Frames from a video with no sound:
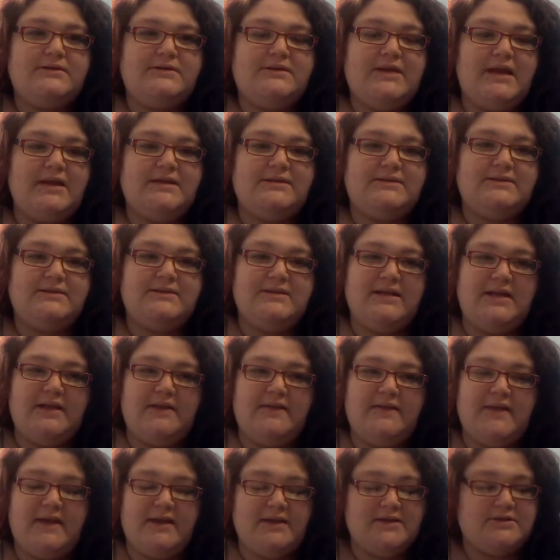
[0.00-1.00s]
tend to see
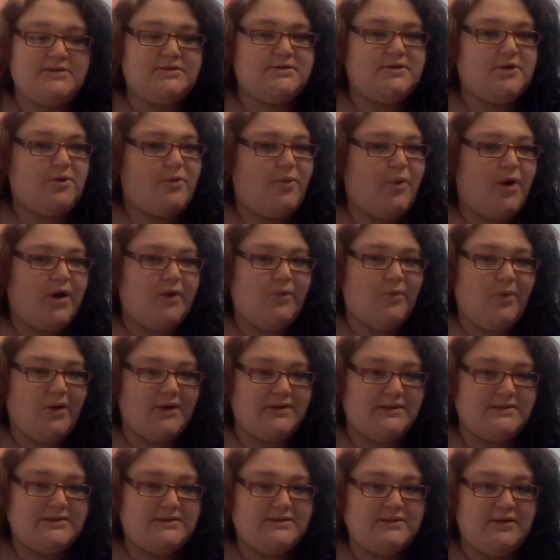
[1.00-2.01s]
things quite
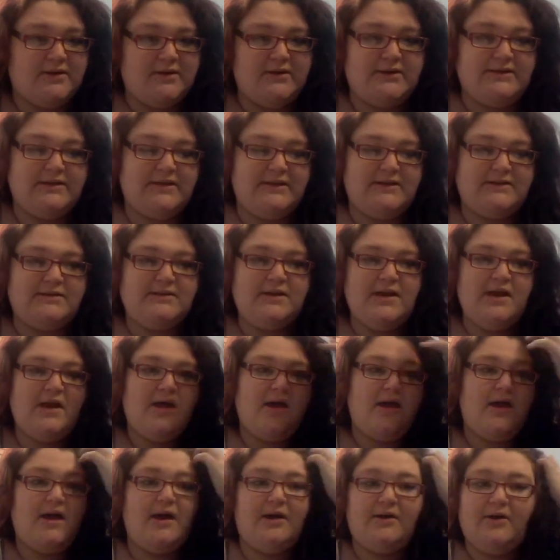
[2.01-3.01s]
one-sided.
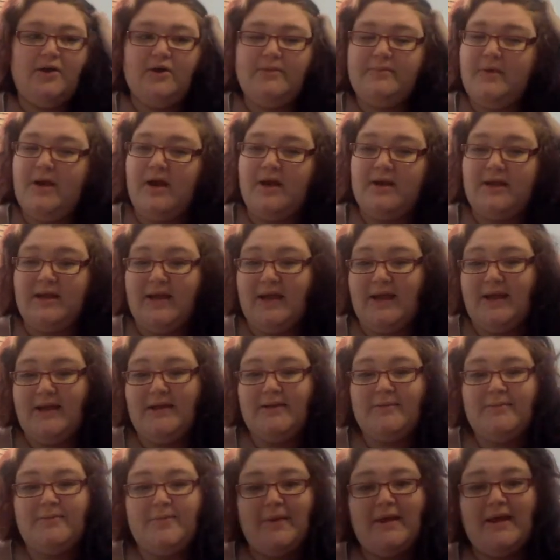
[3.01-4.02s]
And I'm
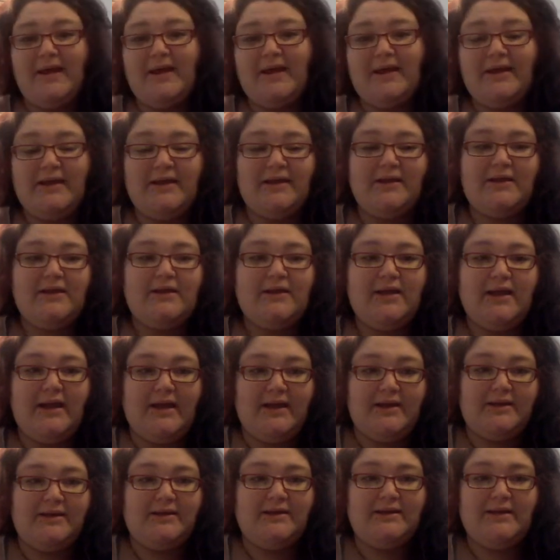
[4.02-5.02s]
lucky being
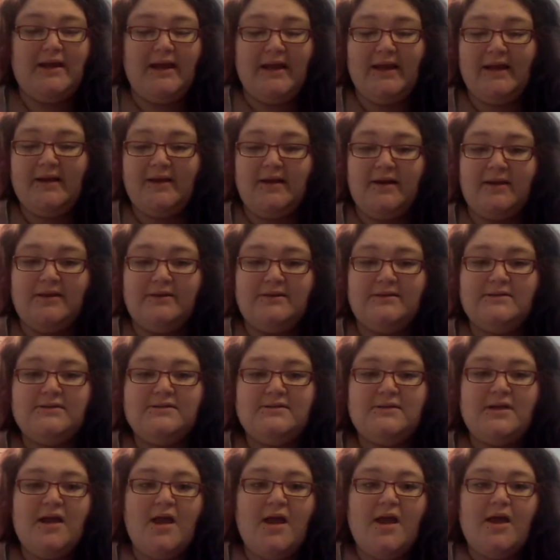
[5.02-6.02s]
in
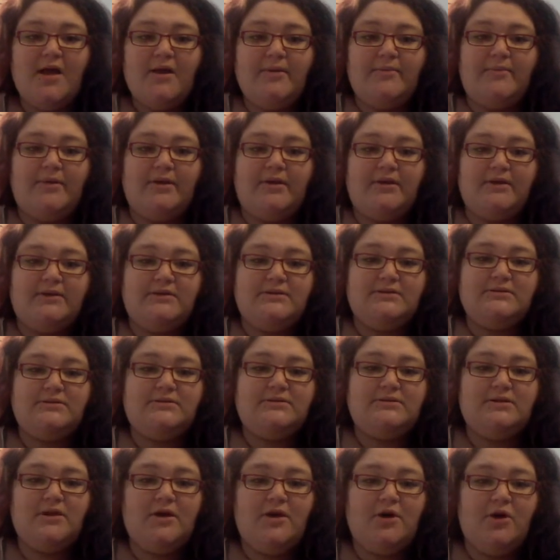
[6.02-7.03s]
England,
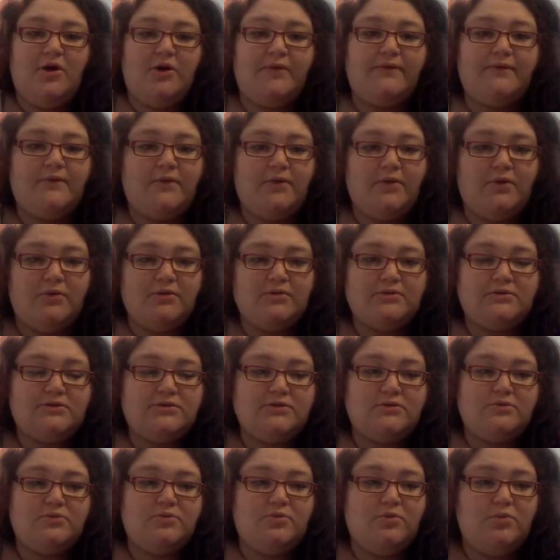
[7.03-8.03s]
because of
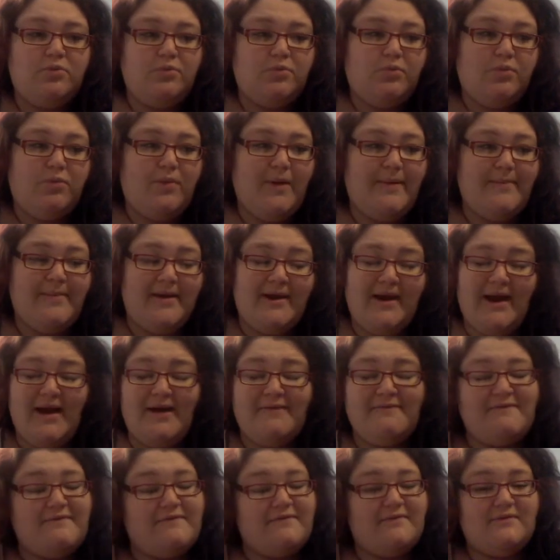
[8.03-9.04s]
course, women
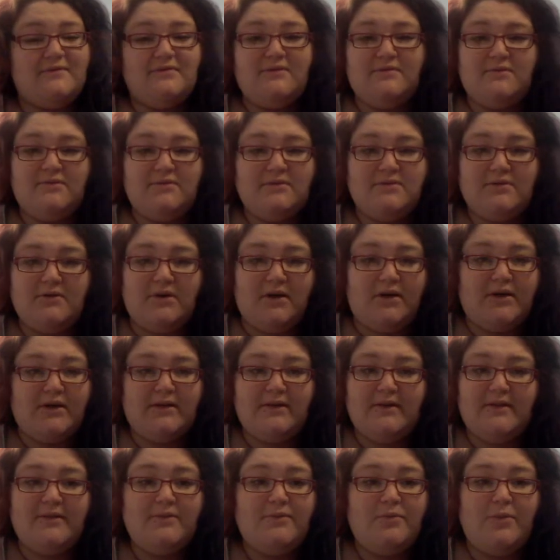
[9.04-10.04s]
have, like,
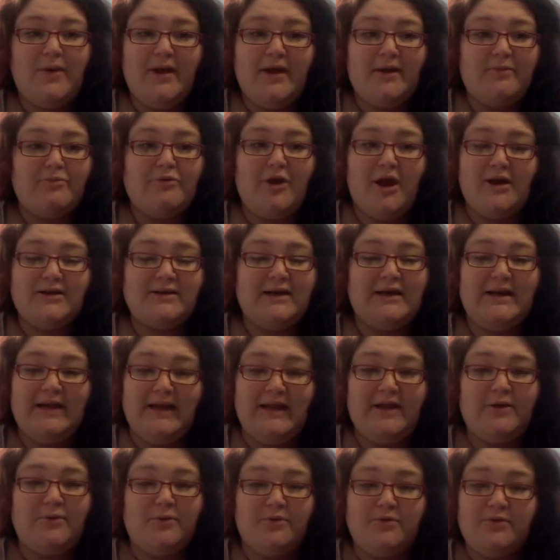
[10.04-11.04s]
we are practically
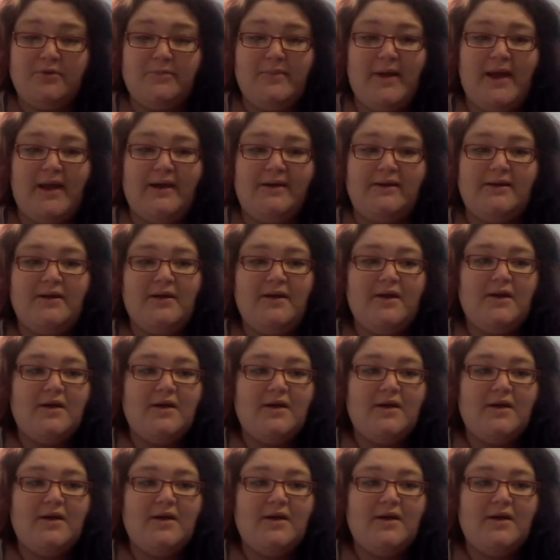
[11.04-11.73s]
equal to men.